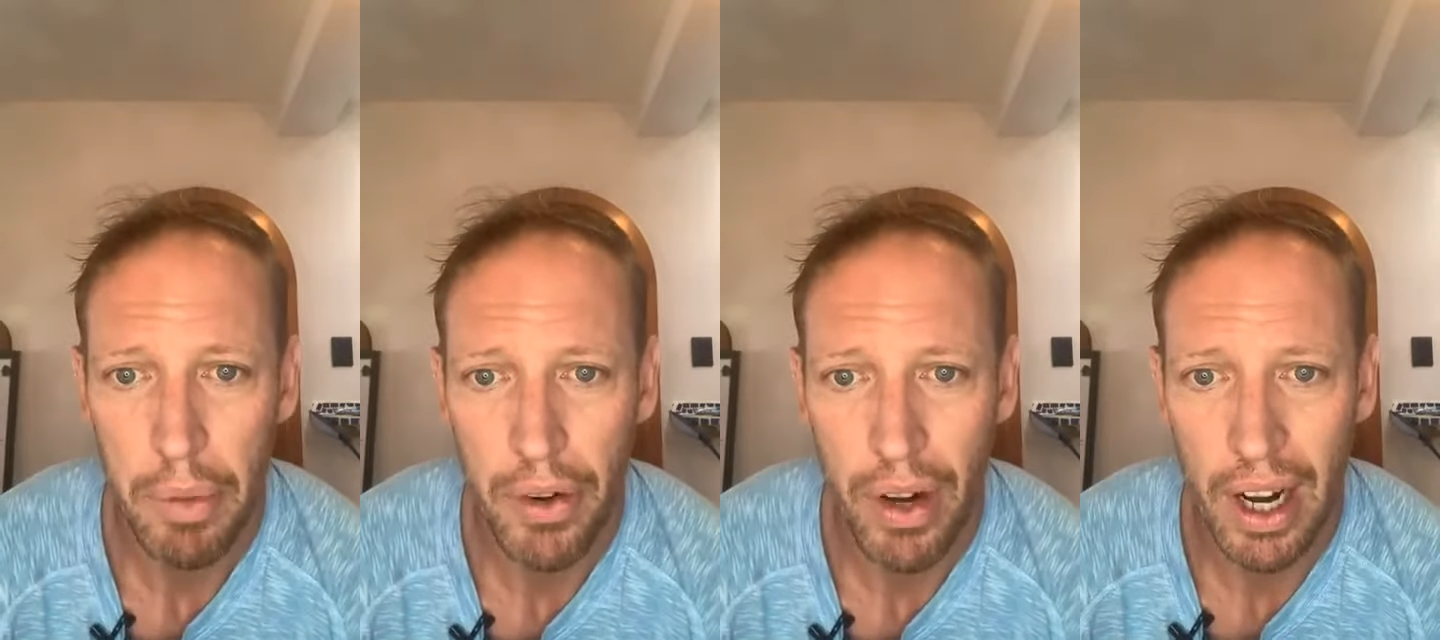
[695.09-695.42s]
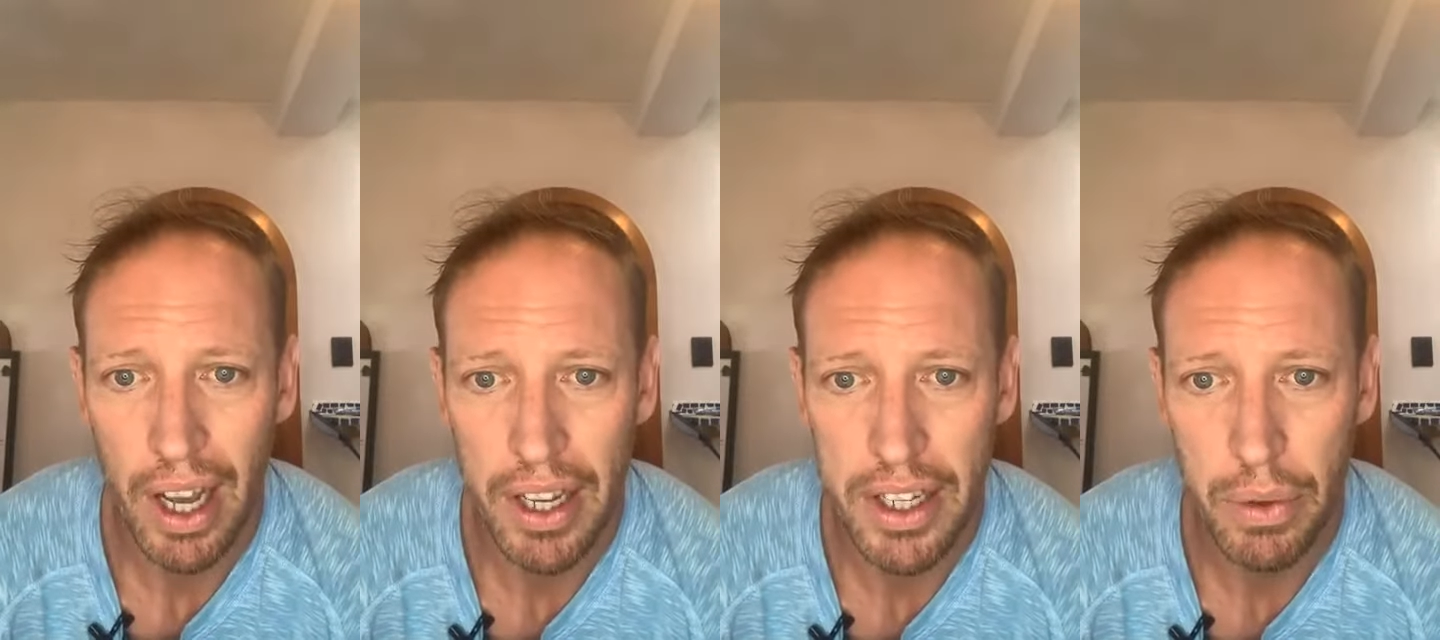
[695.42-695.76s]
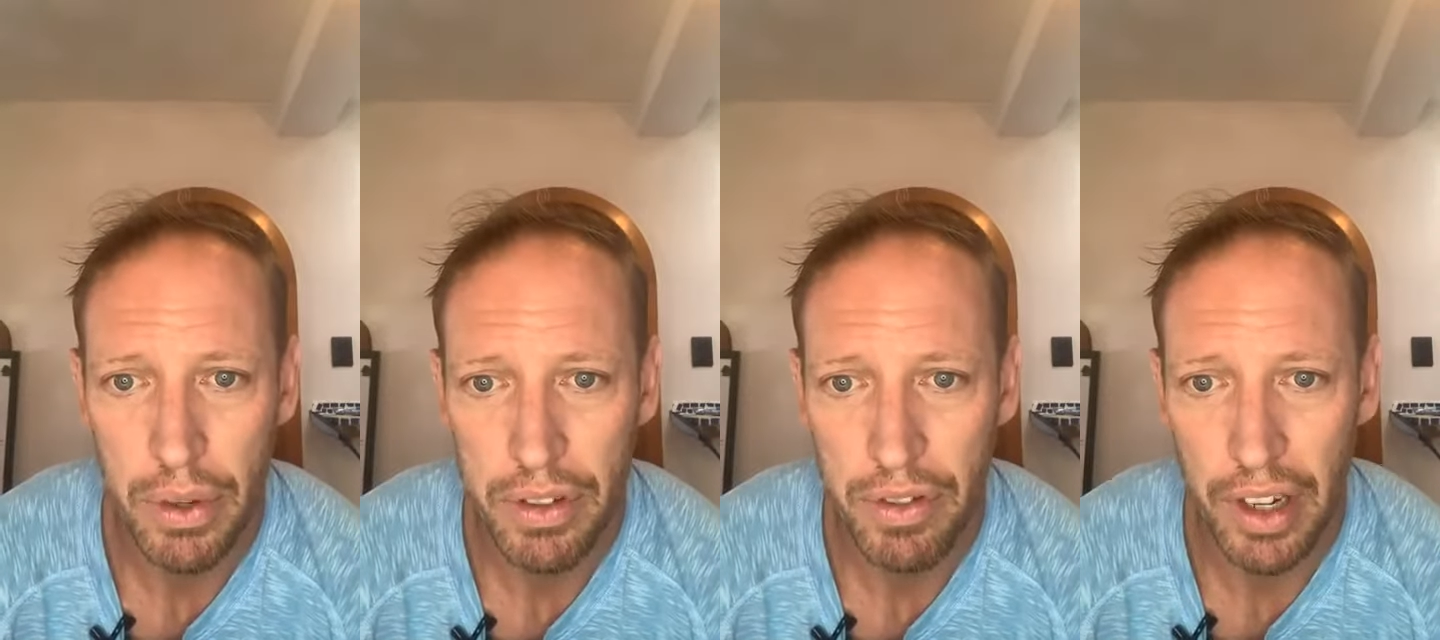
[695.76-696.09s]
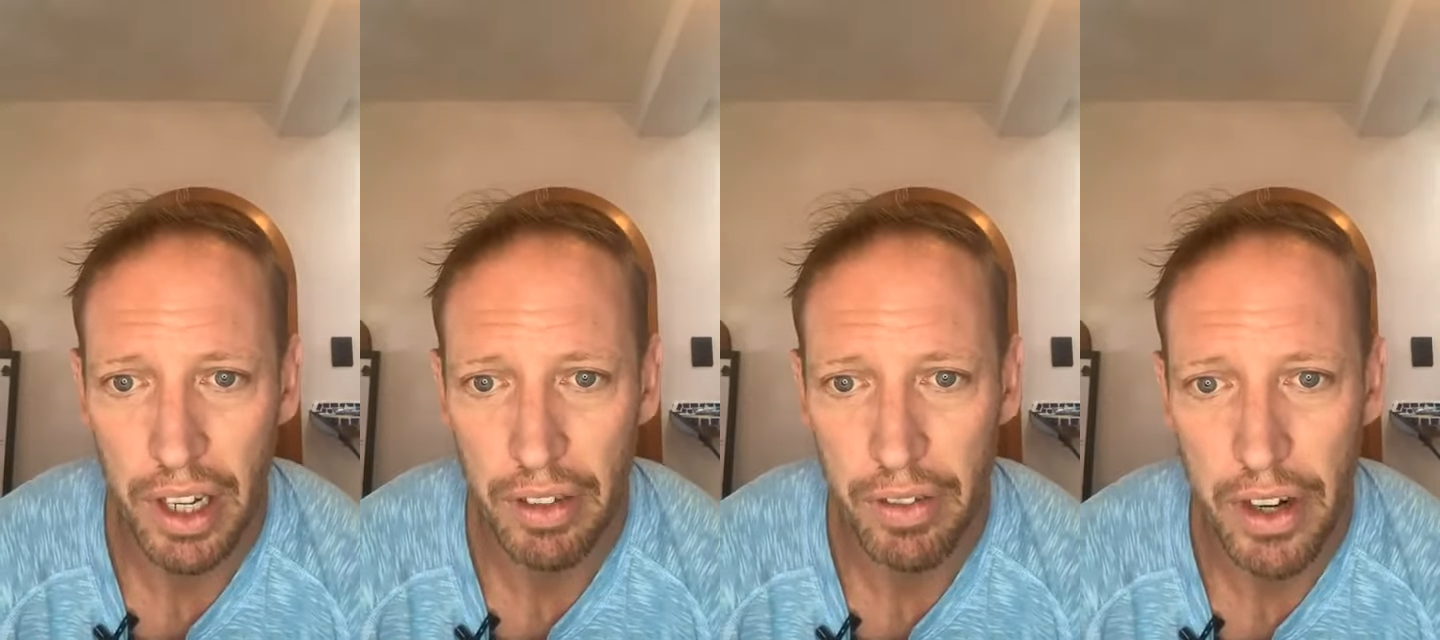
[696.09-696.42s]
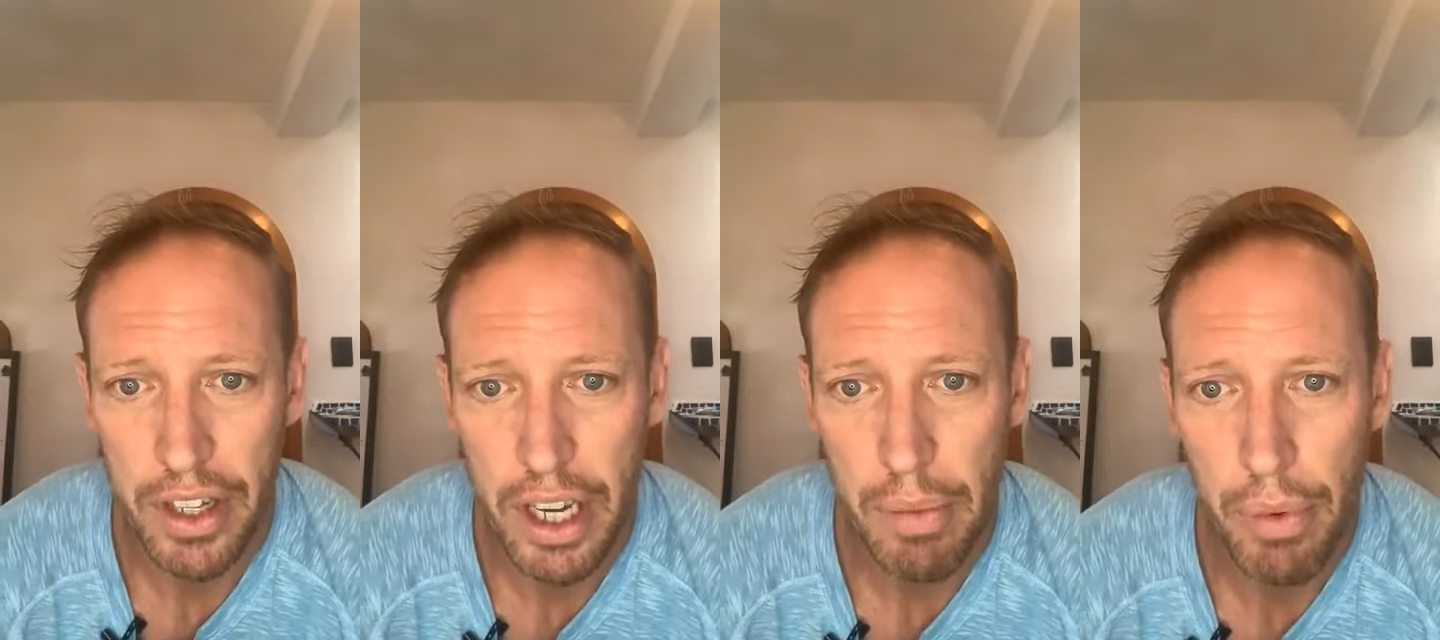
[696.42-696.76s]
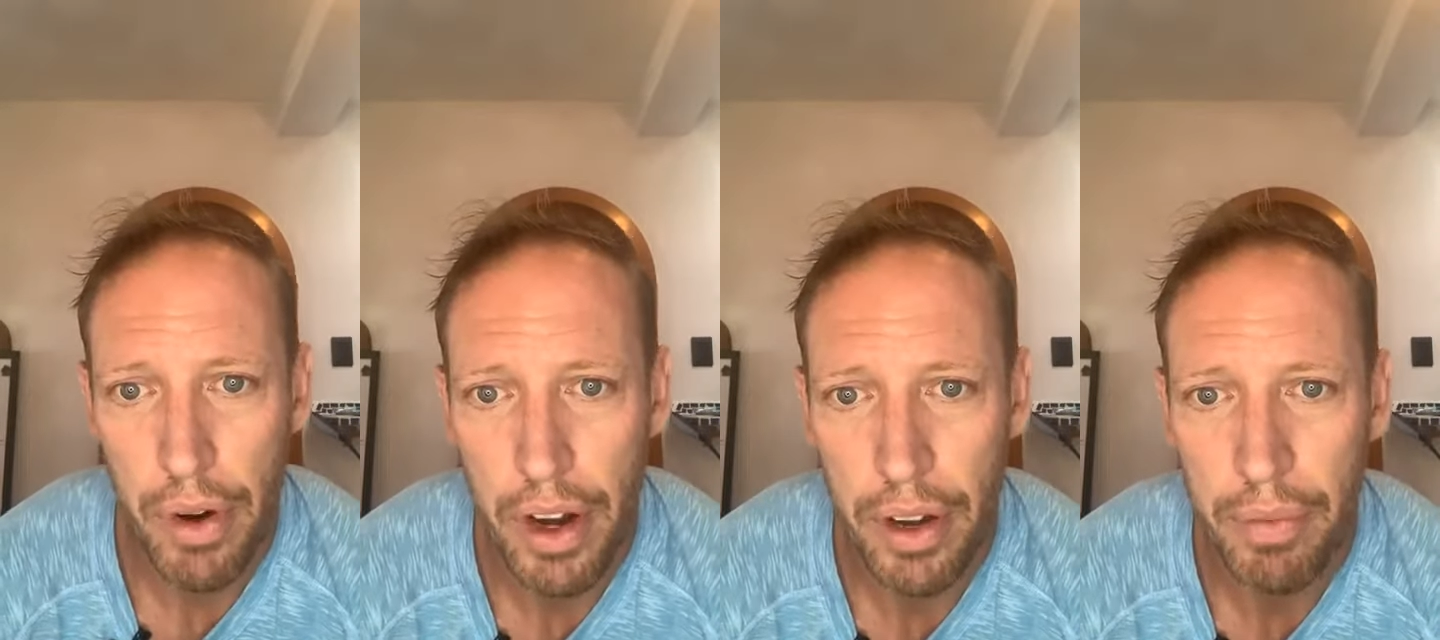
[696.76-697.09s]
me realize I was feeling very
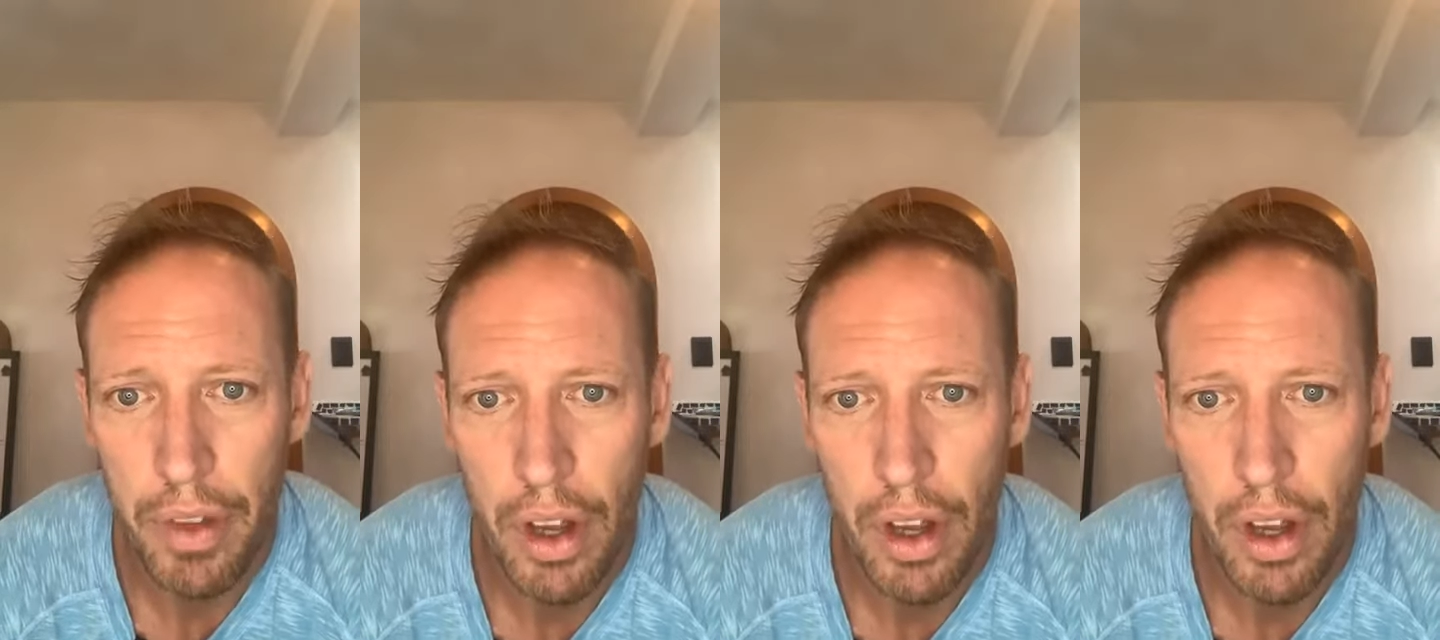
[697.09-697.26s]
temporary.